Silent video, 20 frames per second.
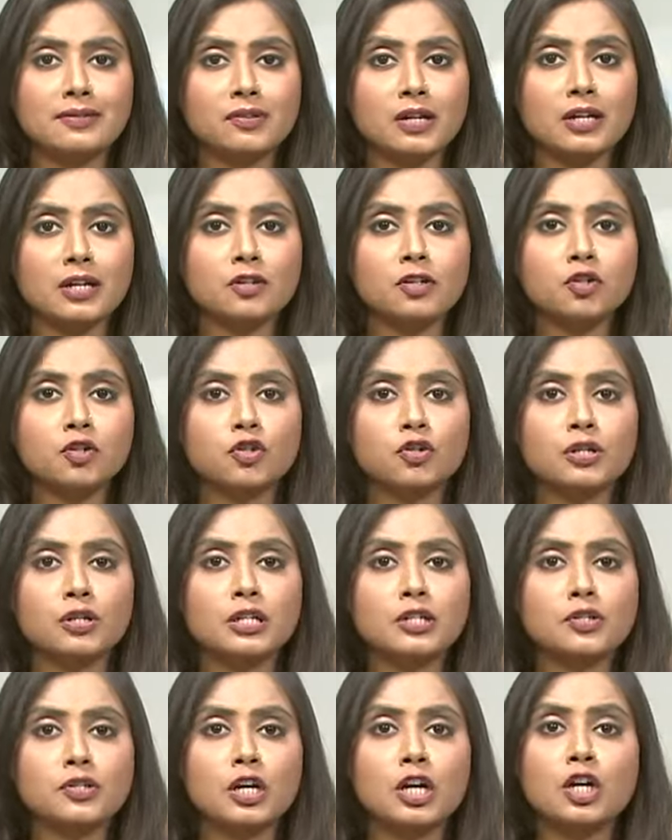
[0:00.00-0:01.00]
and
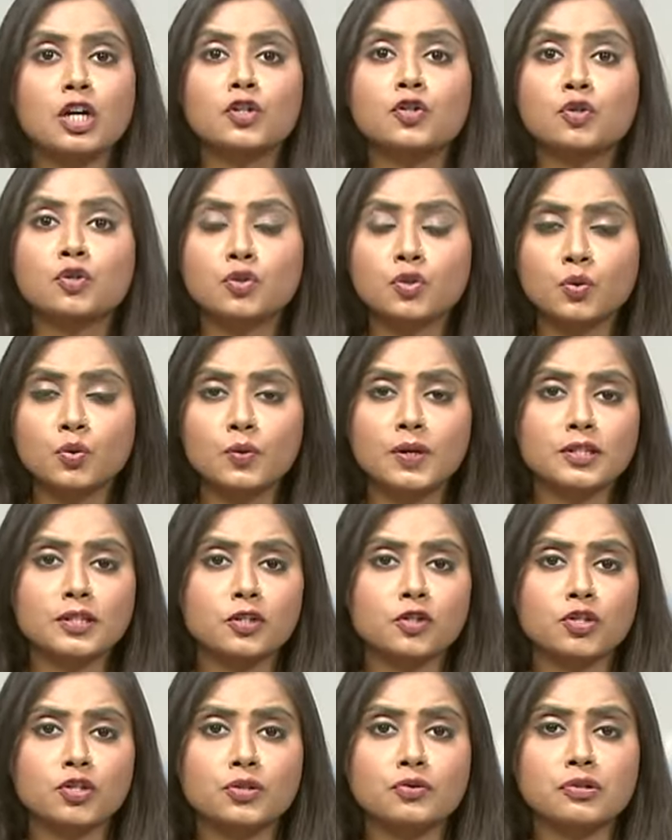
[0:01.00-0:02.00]
injuries to two other
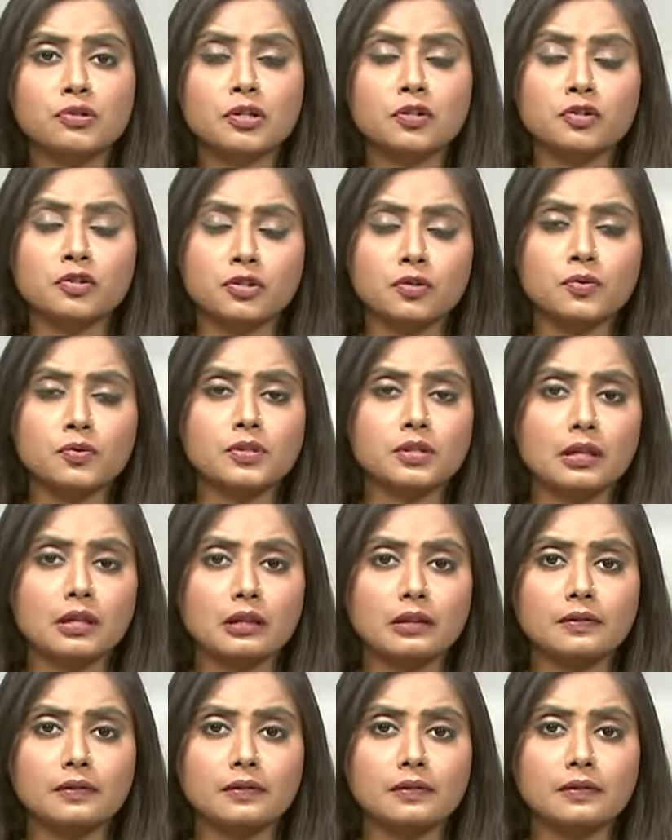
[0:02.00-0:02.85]
children on Tuesday.